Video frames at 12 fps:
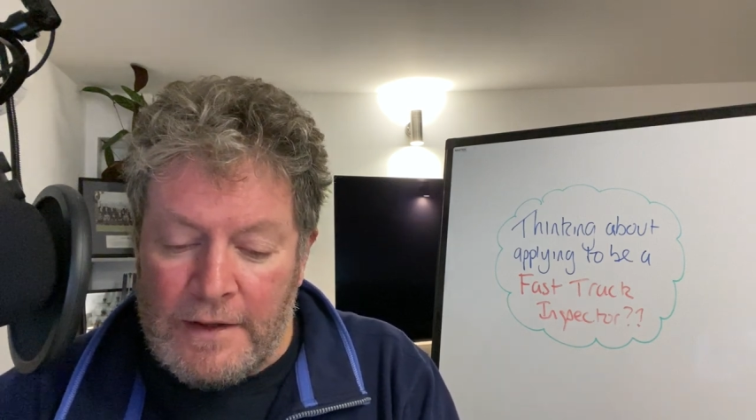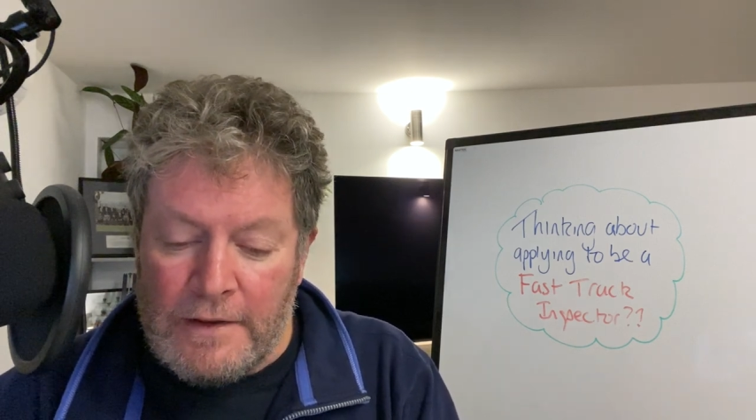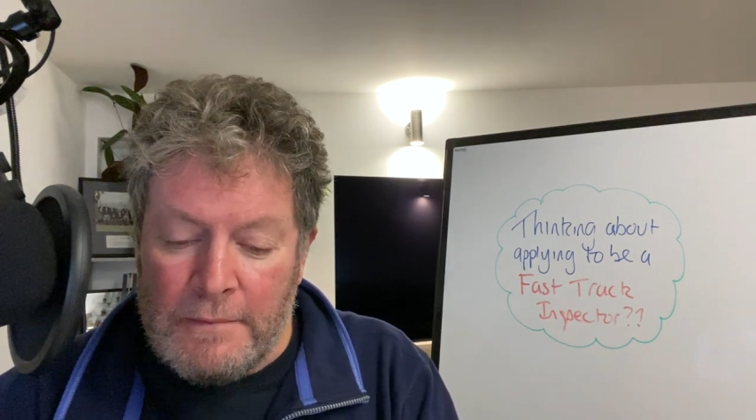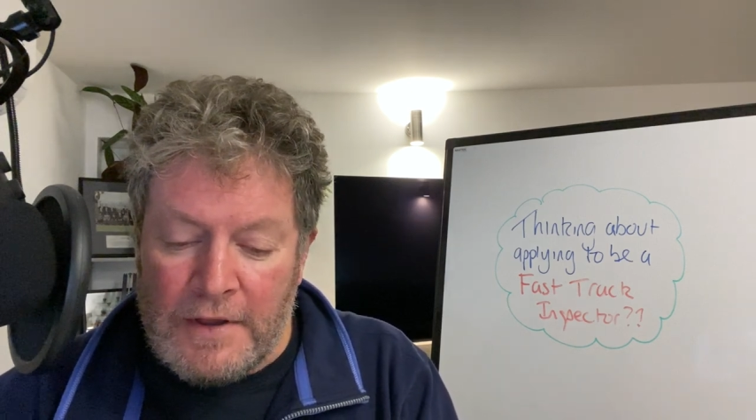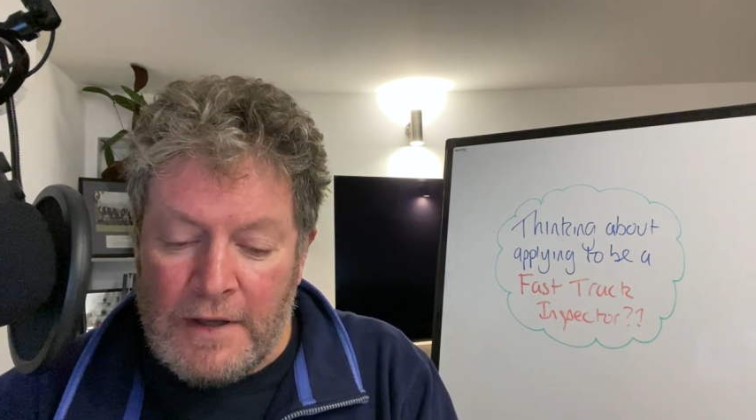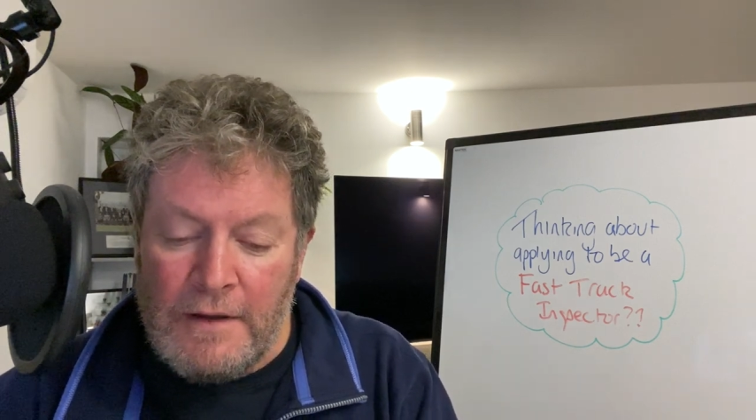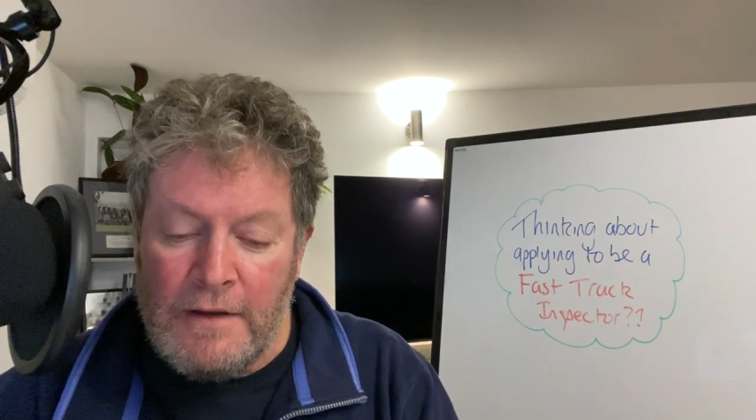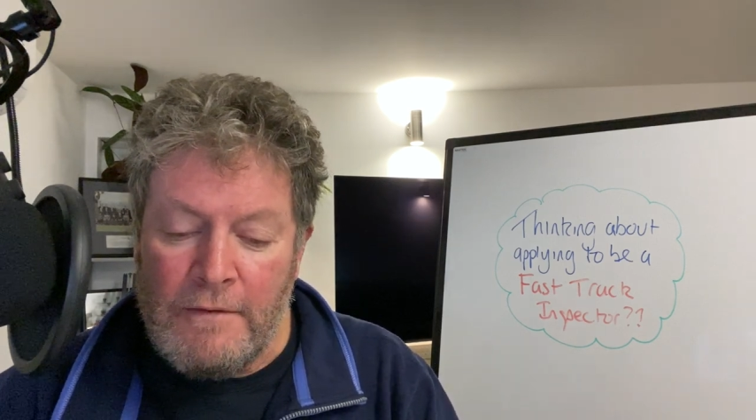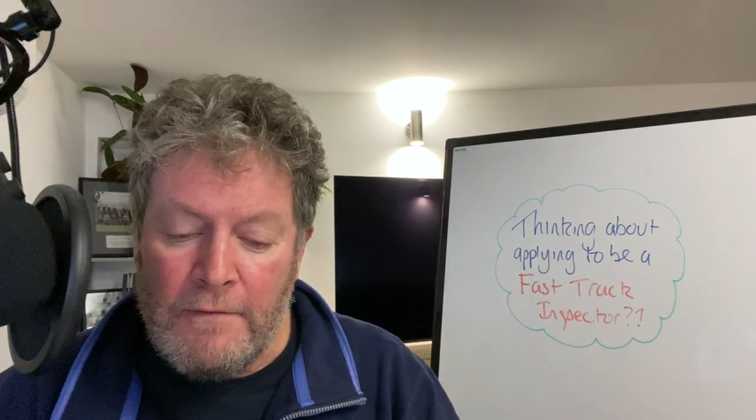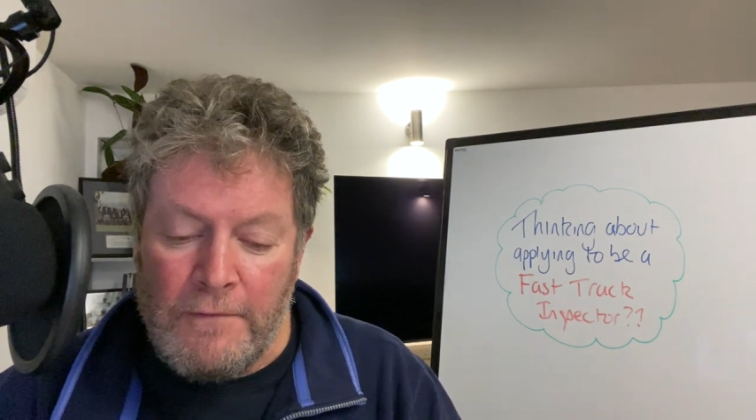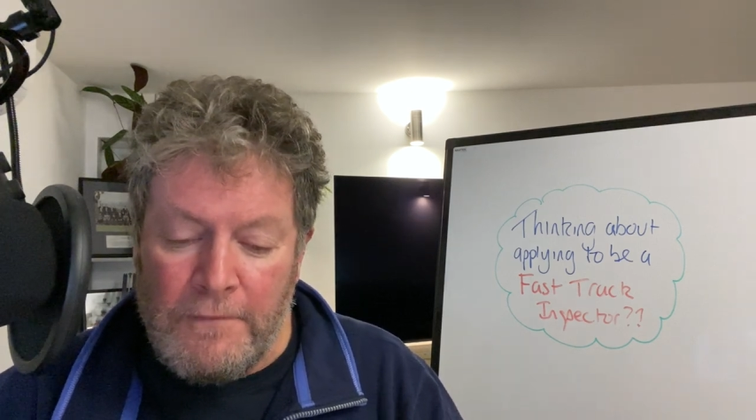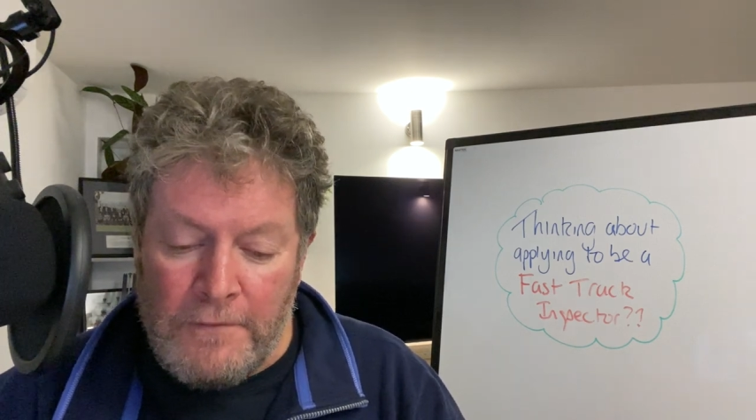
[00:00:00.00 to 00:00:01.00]
something
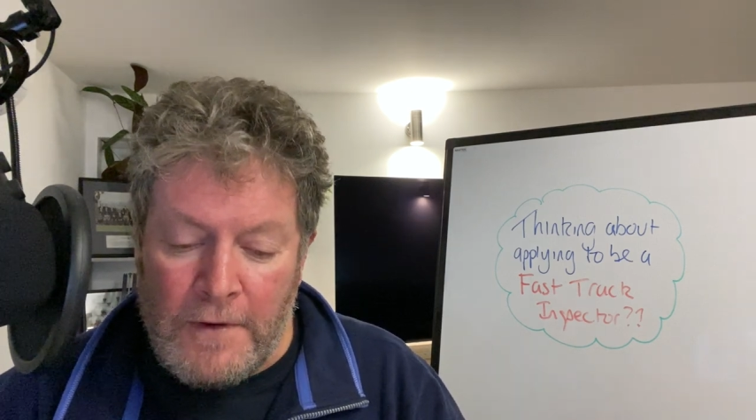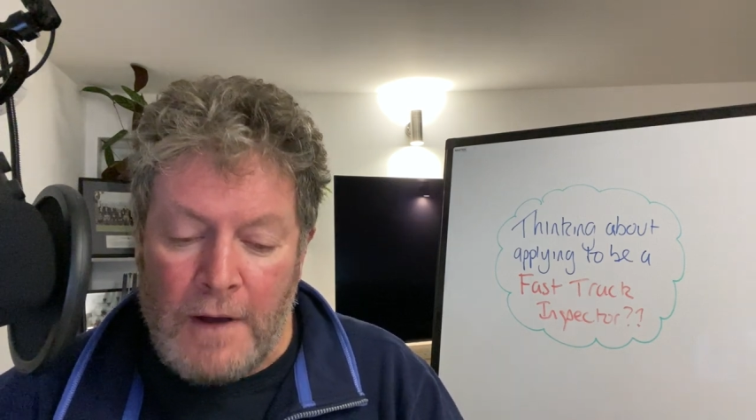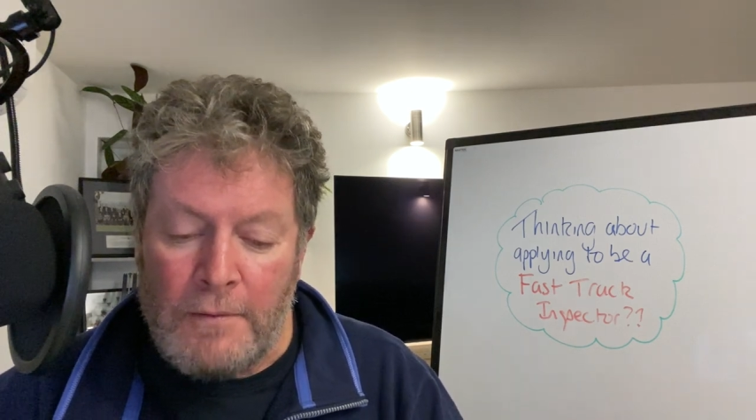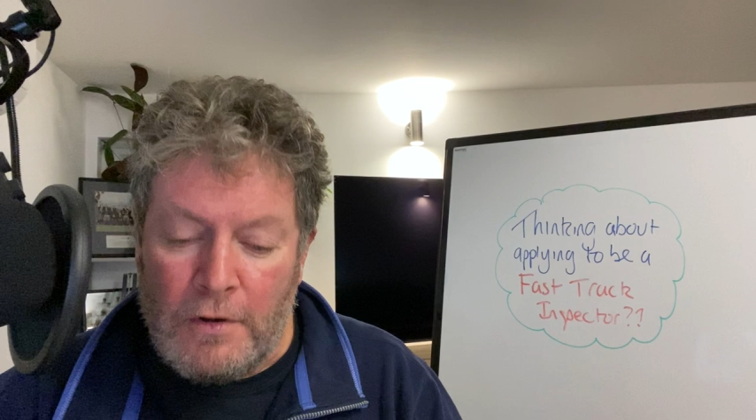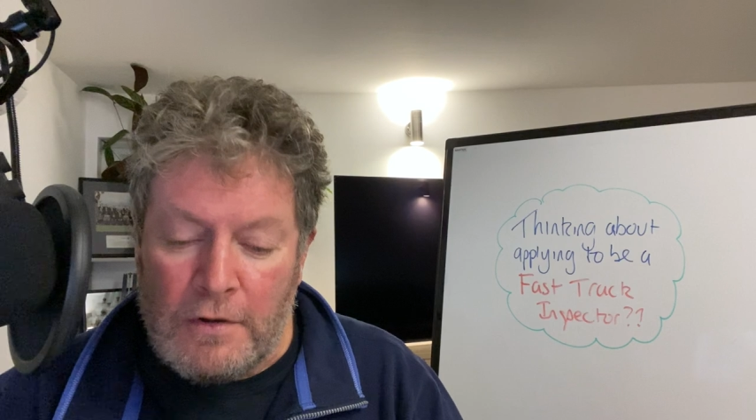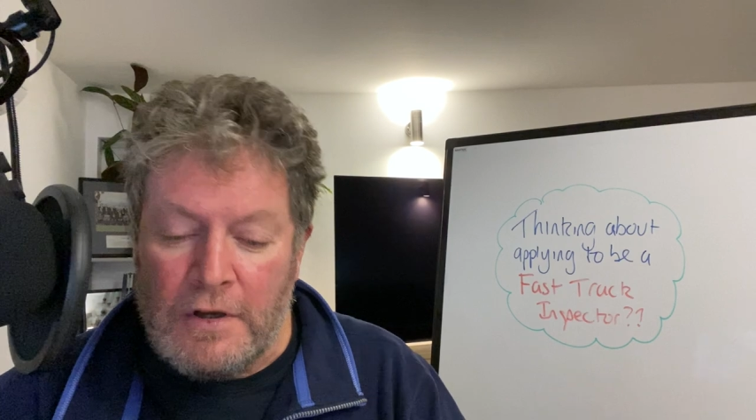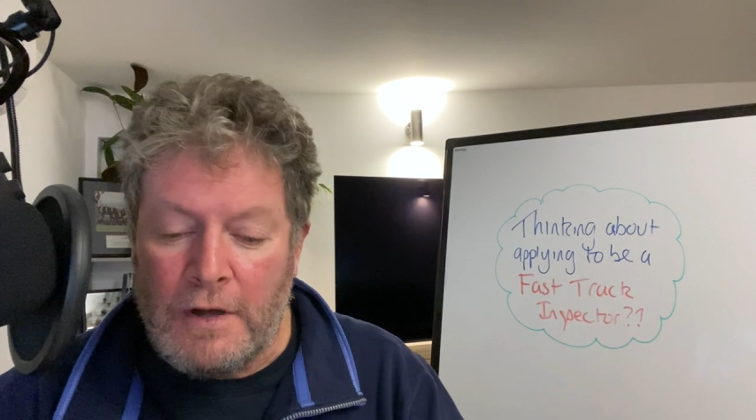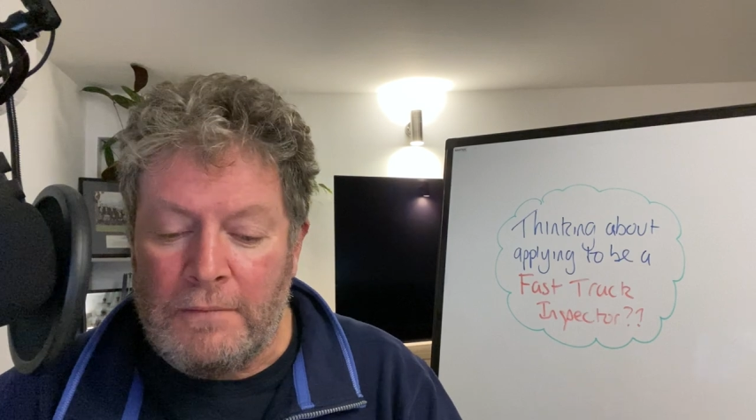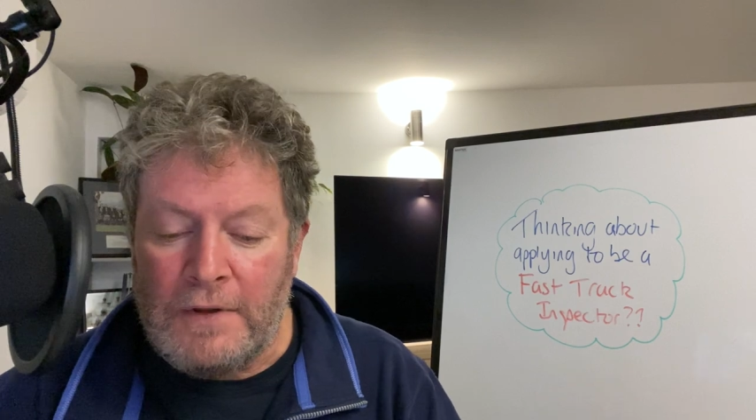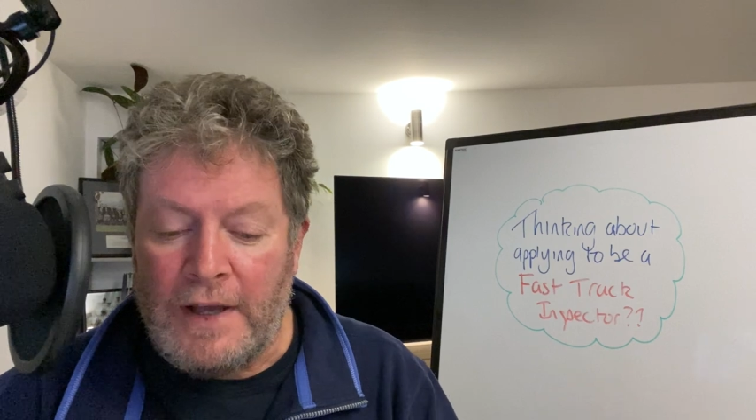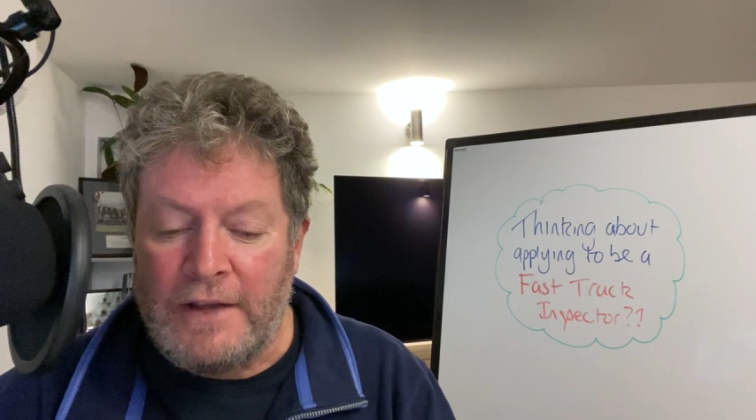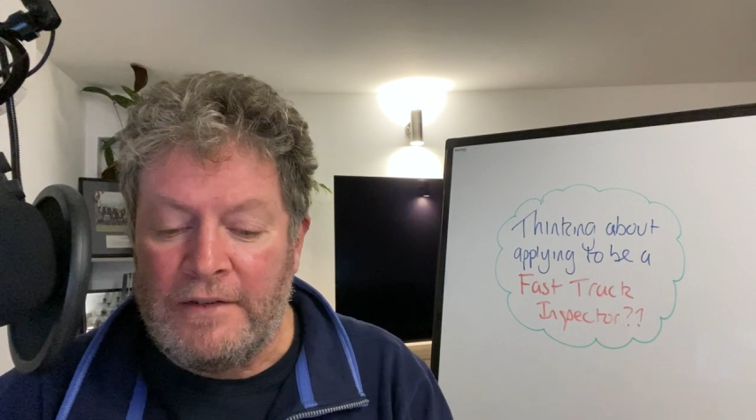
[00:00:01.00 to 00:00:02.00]
far more
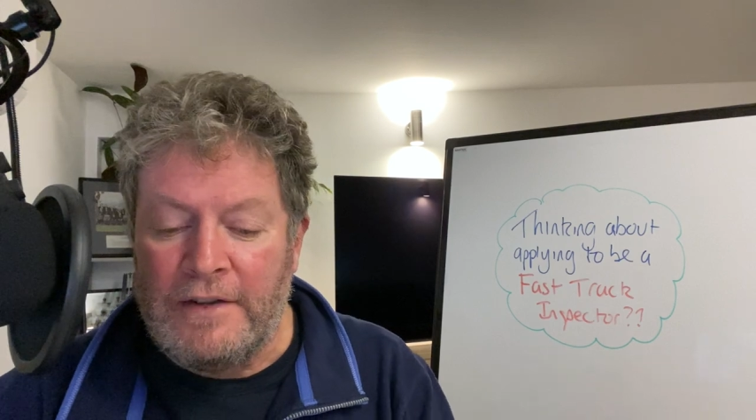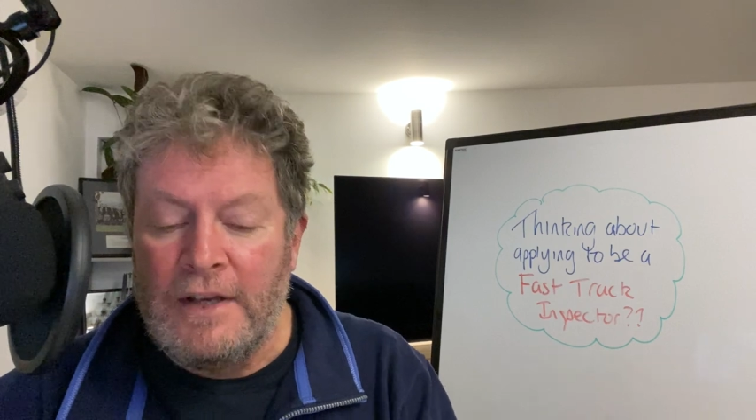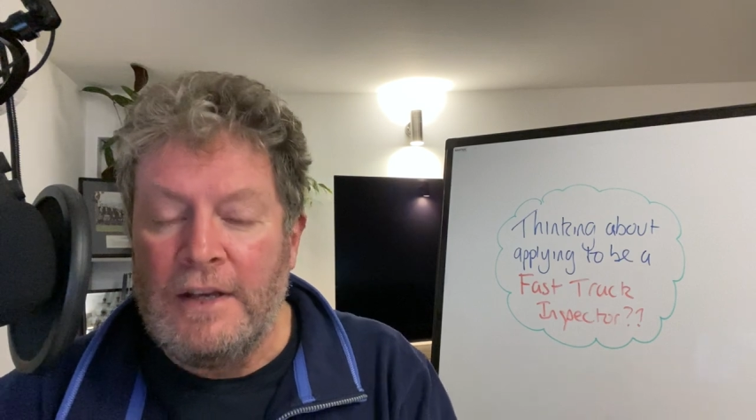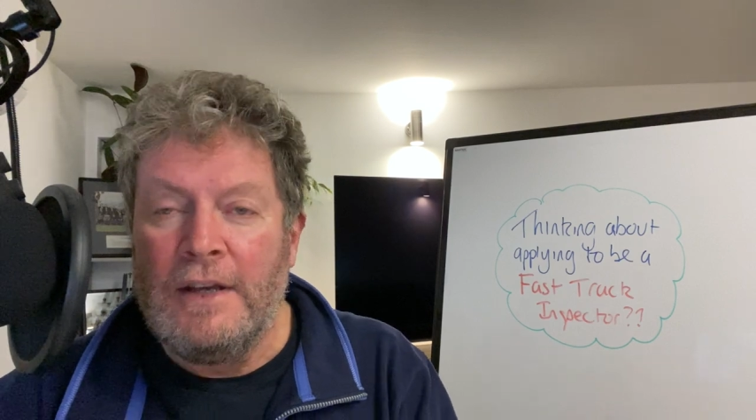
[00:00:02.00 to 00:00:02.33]
complex